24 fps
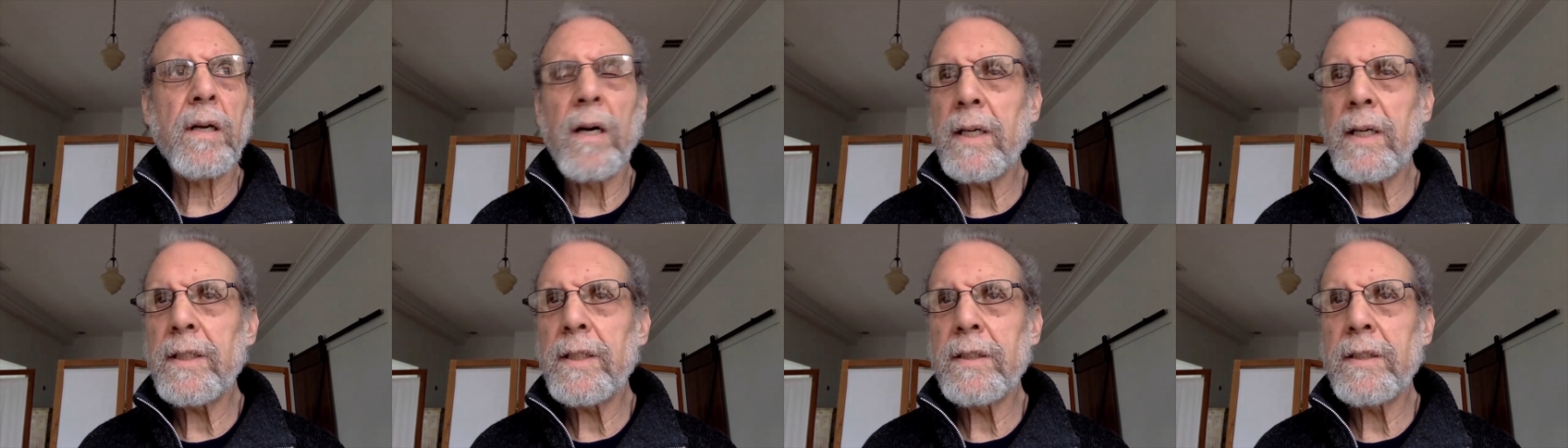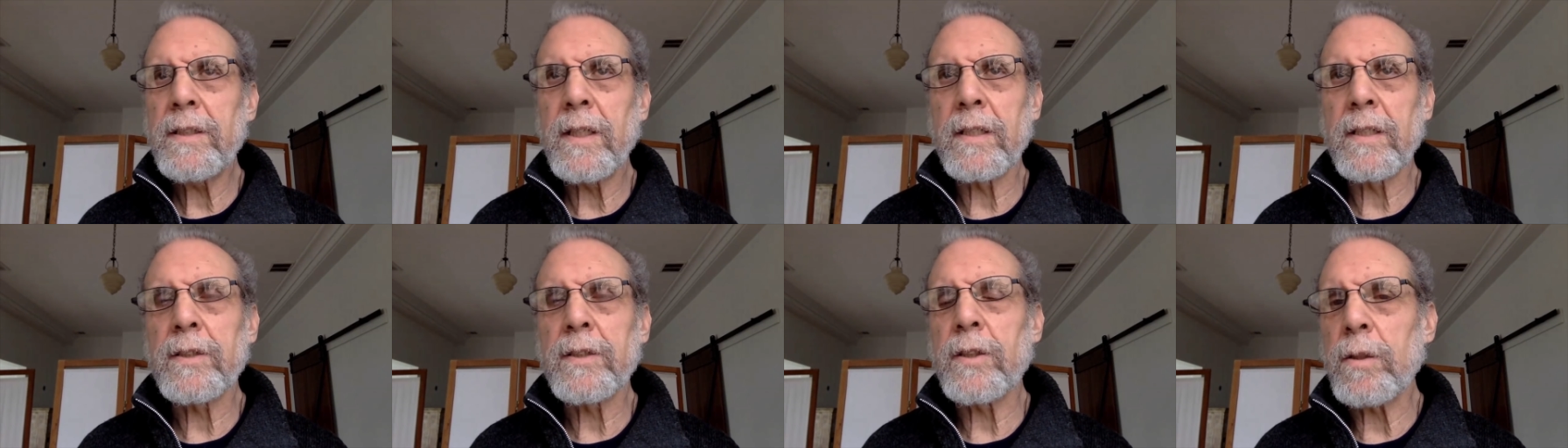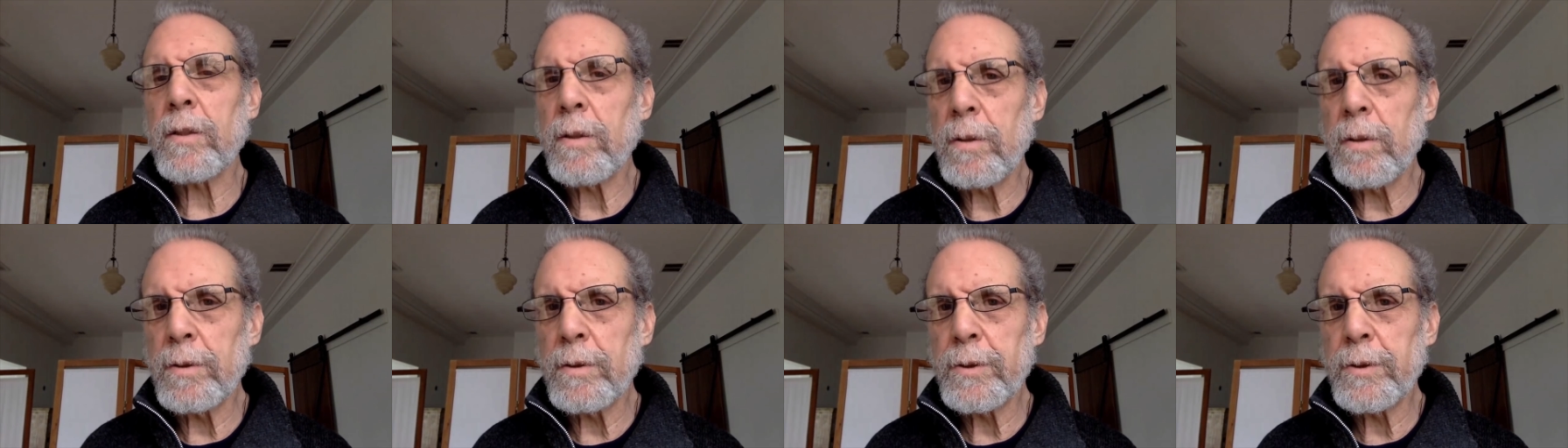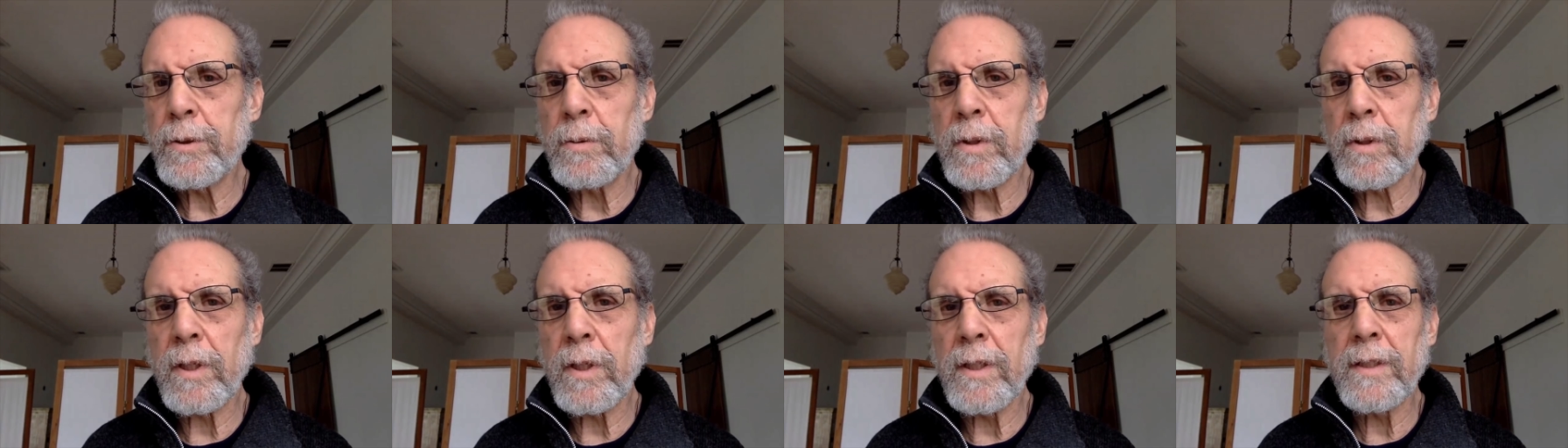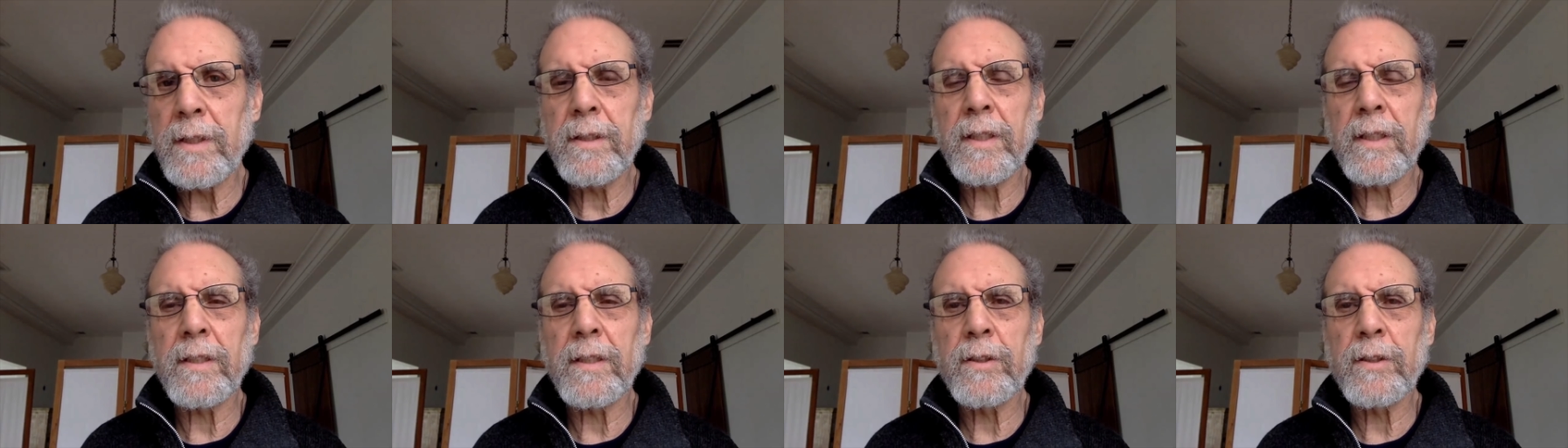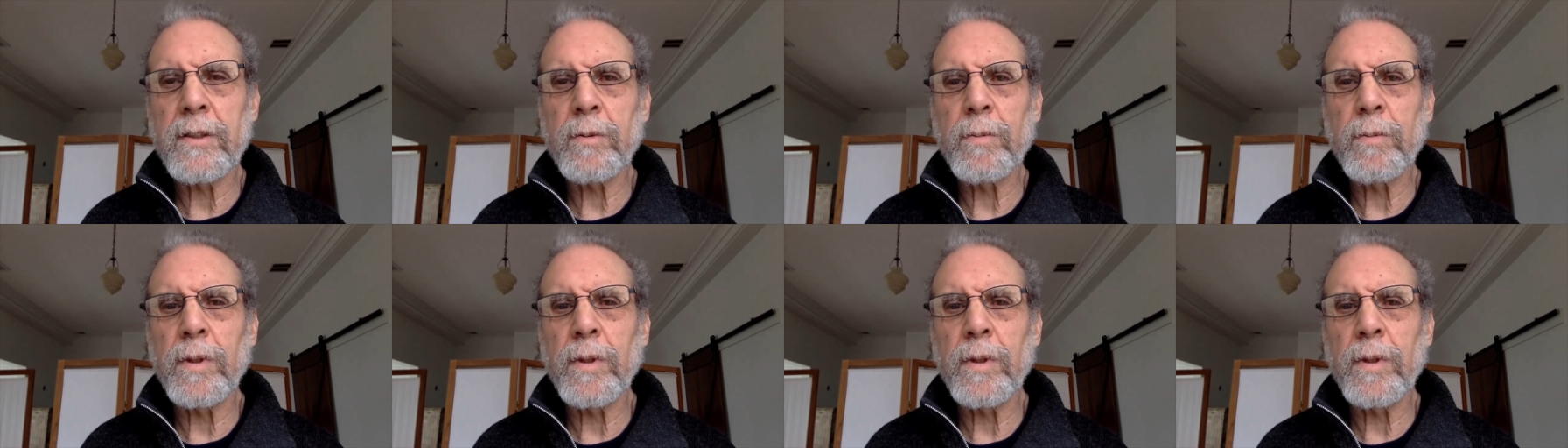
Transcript: context, a cultural context,